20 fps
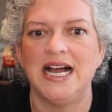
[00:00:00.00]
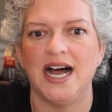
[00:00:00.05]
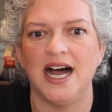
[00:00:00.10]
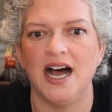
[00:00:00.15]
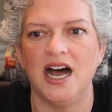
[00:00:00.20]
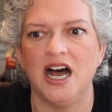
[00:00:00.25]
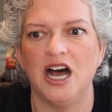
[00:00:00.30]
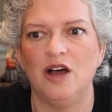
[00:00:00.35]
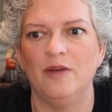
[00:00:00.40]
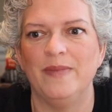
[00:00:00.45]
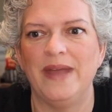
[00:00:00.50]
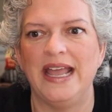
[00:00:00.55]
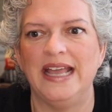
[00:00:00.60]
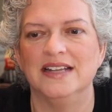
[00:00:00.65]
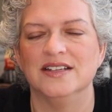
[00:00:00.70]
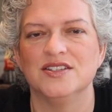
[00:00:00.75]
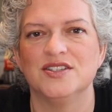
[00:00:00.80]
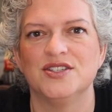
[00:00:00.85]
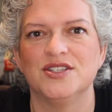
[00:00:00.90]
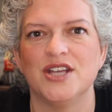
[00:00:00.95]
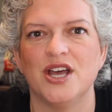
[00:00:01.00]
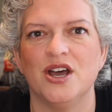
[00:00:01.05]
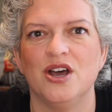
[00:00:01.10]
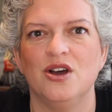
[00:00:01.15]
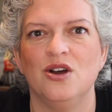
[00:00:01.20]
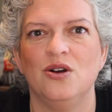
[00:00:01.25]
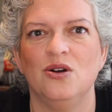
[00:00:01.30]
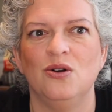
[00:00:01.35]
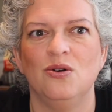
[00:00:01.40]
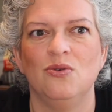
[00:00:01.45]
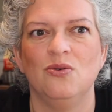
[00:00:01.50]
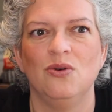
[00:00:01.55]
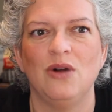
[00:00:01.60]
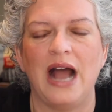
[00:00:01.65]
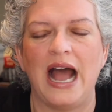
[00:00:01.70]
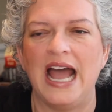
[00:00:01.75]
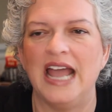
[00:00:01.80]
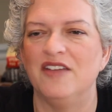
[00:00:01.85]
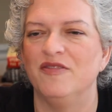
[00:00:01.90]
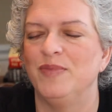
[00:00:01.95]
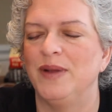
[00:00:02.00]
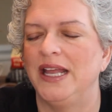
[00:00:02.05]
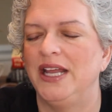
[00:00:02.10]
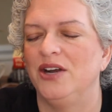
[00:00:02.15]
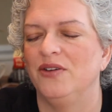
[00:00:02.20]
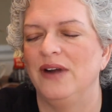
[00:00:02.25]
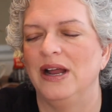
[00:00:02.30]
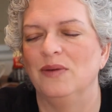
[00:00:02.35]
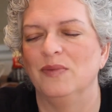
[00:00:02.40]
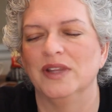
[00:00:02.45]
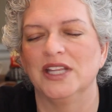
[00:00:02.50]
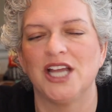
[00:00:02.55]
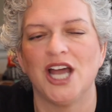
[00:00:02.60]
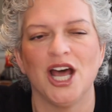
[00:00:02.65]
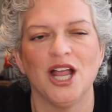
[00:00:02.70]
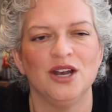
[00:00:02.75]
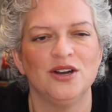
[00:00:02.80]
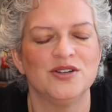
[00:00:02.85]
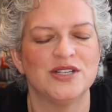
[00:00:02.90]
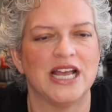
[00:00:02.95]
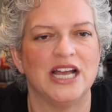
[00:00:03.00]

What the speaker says: And so I have played around with colors.